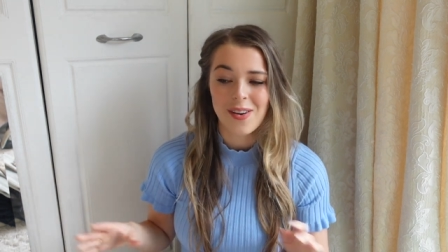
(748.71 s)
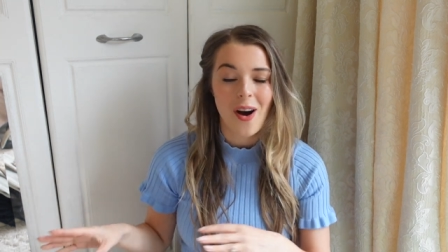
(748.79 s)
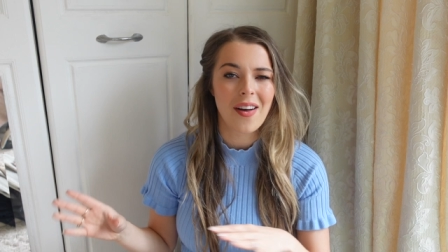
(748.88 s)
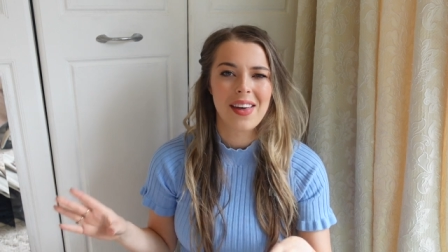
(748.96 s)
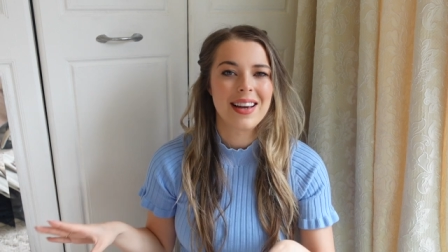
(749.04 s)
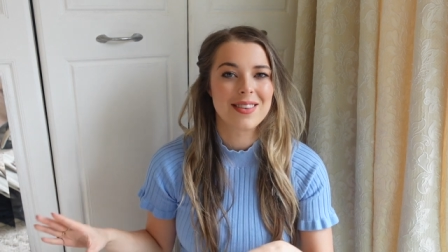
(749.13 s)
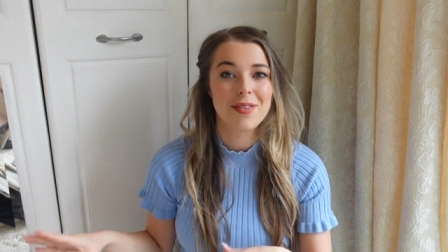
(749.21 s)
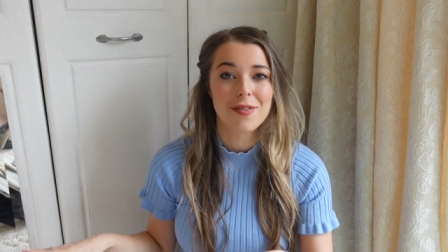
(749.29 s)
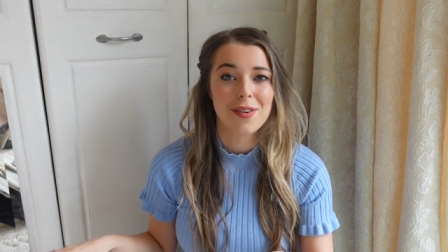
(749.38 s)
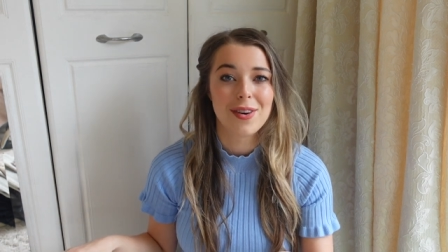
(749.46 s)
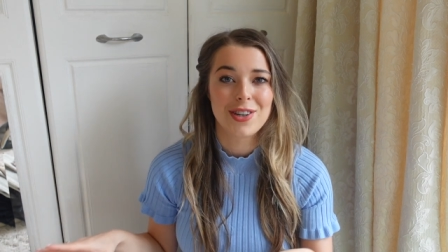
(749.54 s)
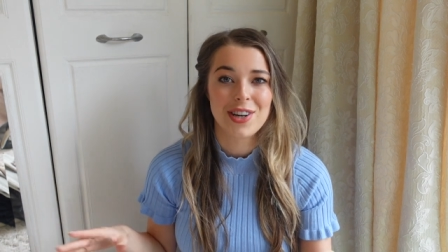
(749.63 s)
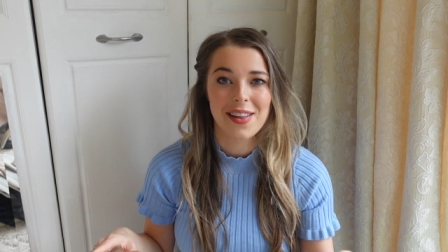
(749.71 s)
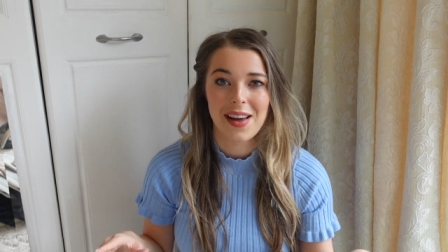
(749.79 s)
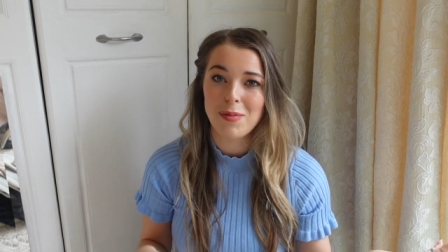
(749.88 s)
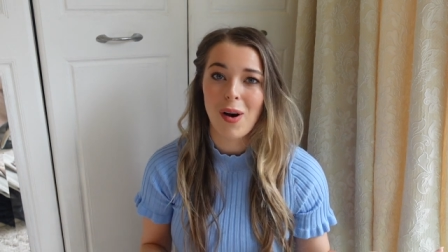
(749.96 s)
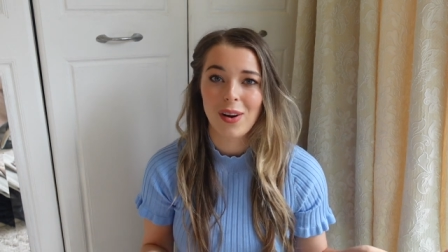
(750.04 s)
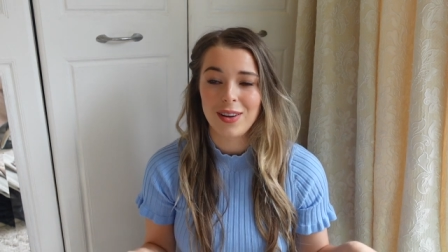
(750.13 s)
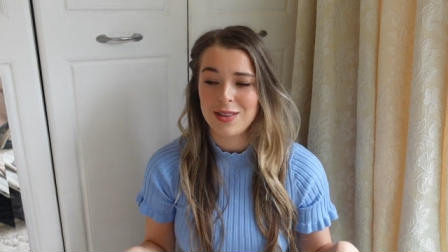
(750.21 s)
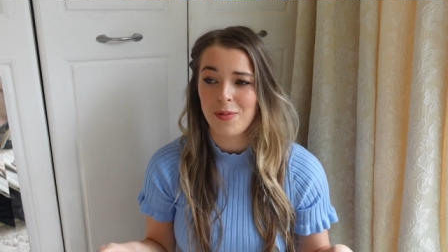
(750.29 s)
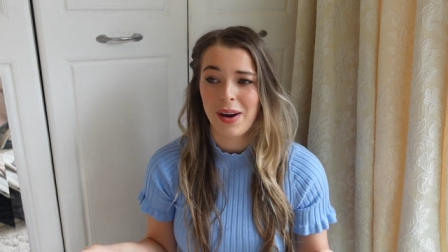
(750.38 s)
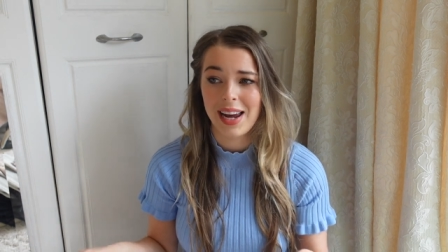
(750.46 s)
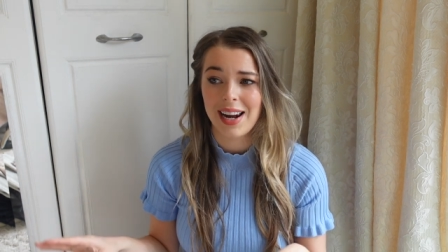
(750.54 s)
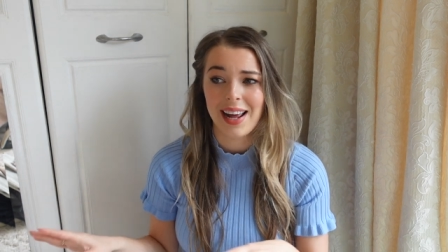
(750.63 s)
Not that it's unfortunate that I'm not losing
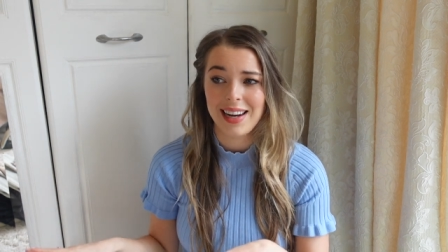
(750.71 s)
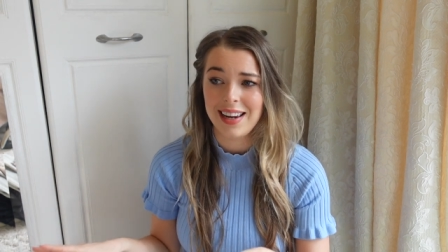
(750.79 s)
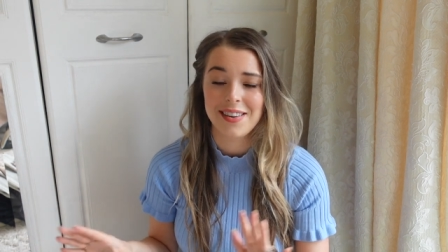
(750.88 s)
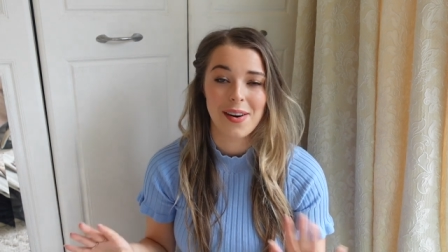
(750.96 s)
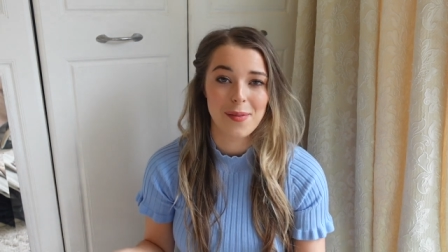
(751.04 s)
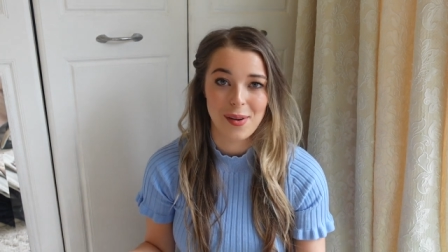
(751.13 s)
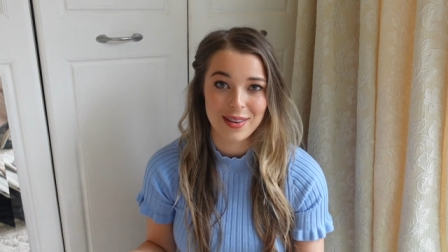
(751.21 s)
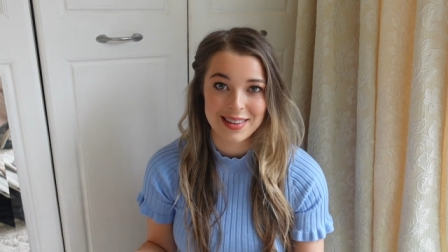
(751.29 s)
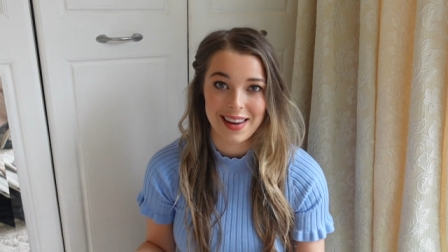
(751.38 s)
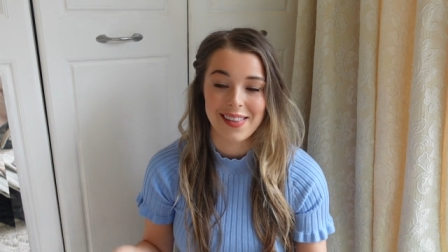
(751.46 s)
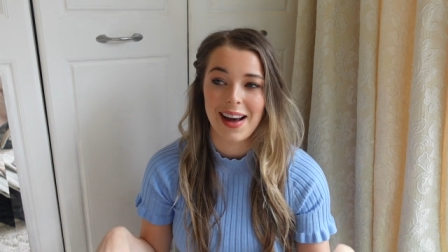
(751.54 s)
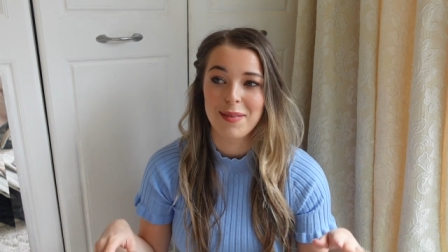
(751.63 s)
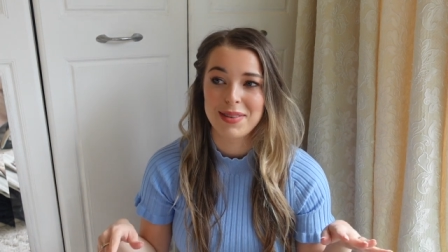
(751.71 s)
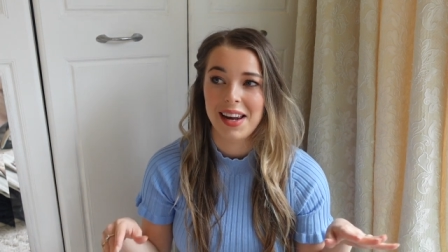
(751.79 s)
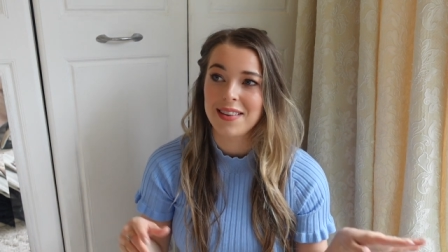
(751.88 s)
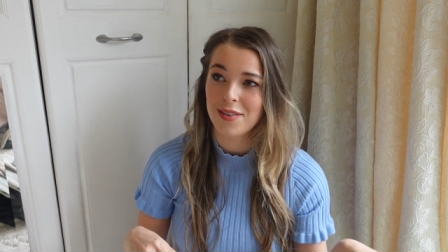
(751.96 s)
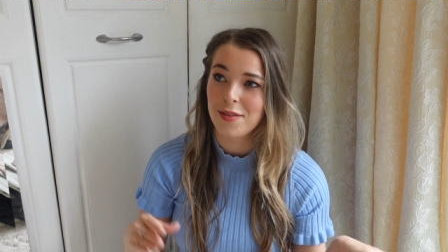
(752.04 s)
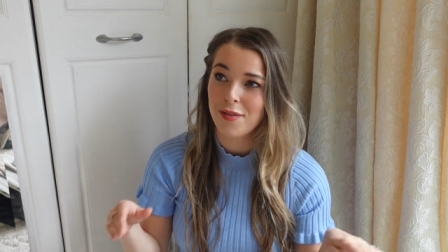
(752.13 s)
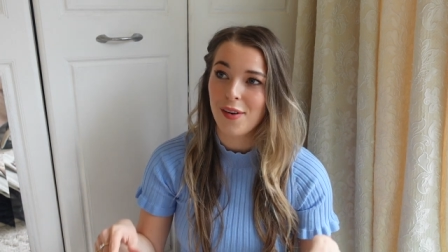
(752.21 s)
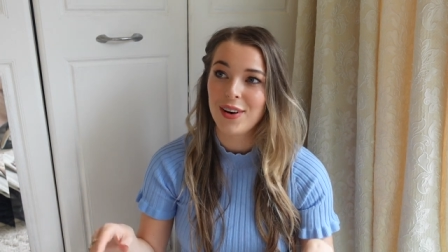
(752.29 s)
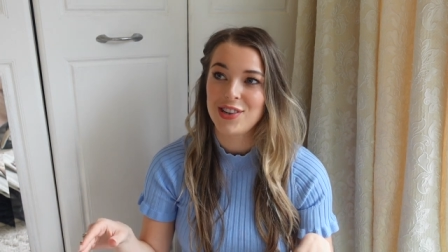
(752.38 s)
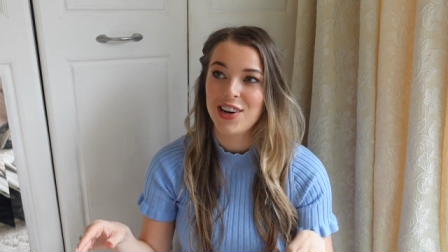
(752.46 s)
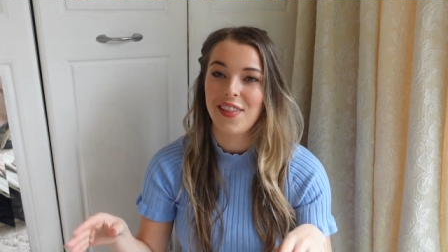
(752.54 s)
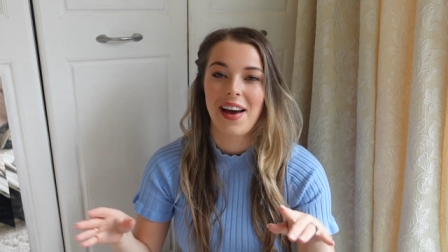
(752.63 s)
weight and I need to, I'm not saying that, I'm saying it's
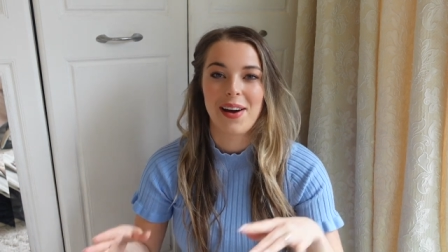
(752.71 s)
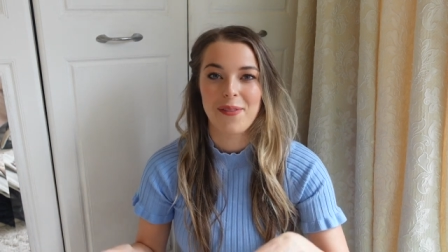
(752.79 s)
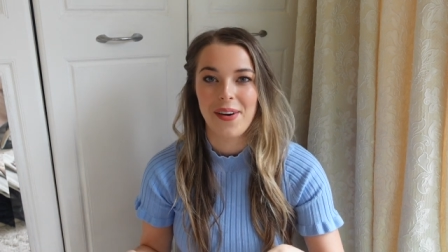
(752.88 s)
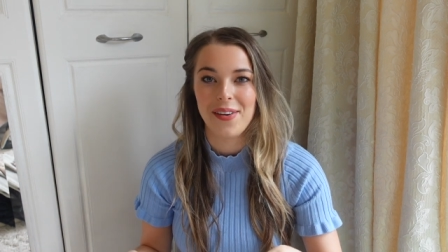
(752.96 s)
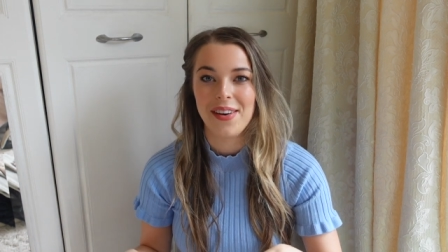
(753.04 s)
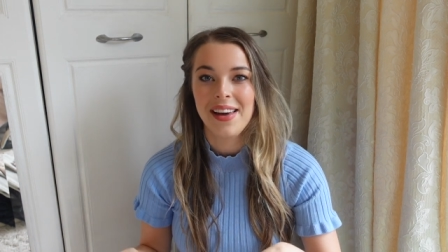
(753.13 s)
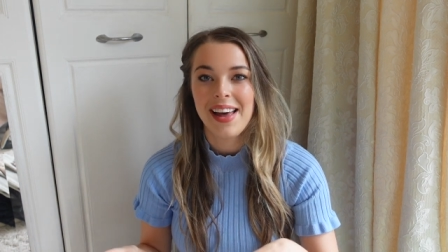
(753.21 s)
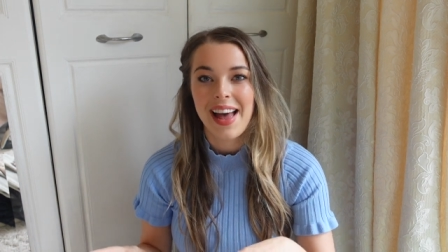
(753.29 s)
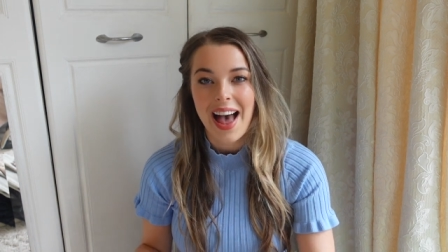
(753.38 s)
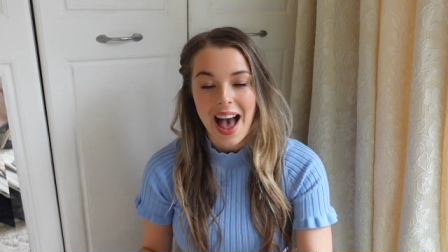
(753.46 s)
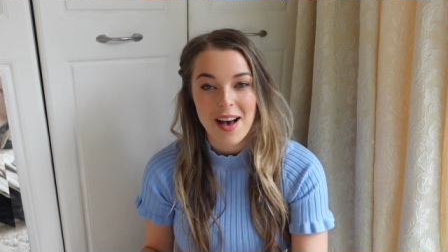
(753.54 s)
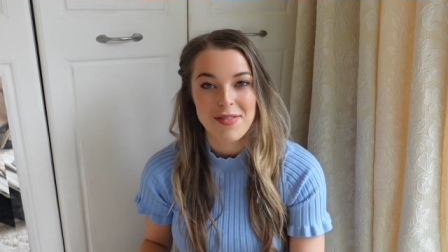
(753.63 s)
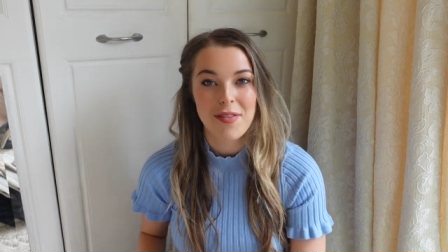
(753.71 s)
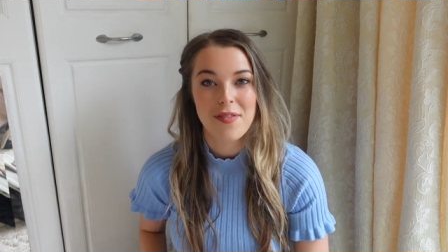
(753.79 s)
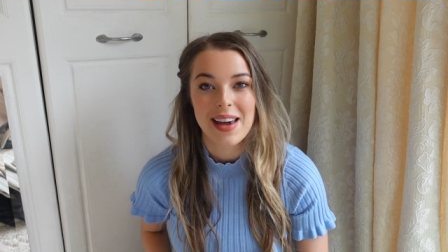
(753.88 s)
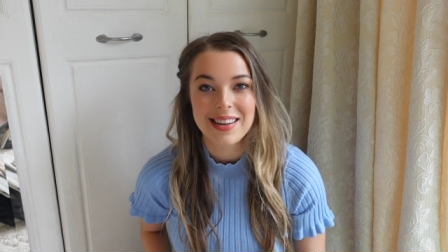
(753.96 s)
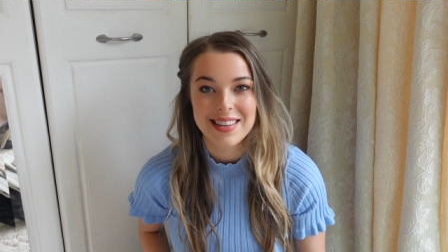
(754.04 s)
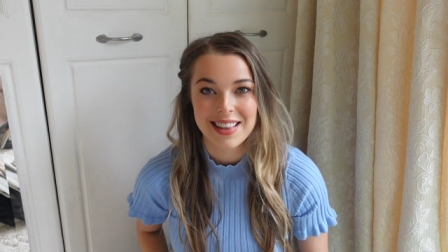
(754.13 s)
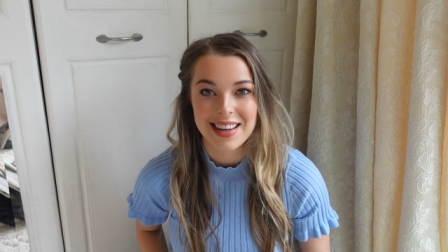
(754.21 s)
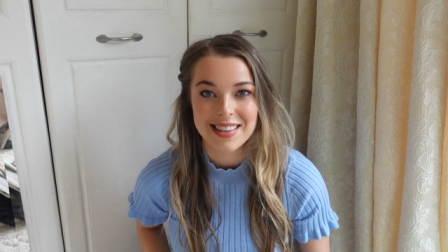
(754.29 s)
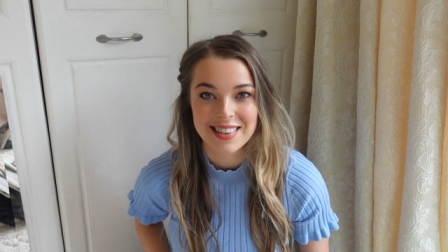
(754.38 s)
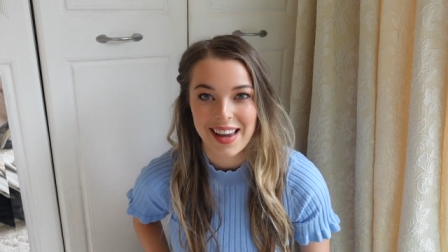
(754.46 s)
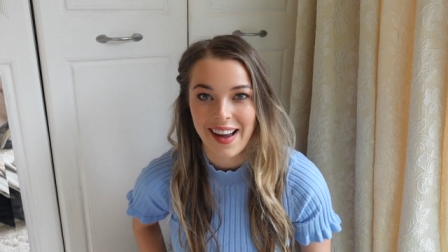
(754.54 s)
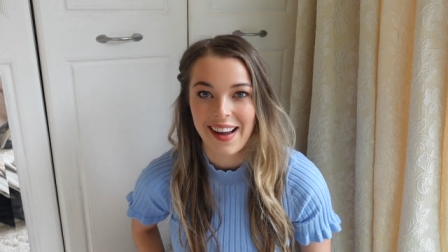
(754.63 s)
unfortunate that I won't ever fit into this
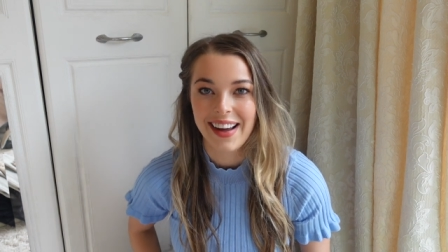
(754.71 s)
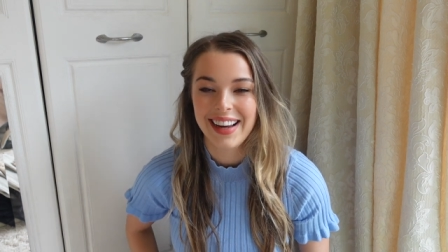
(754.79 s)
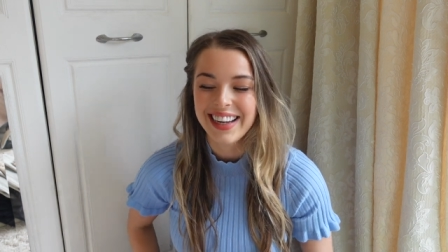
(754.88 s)
skirt.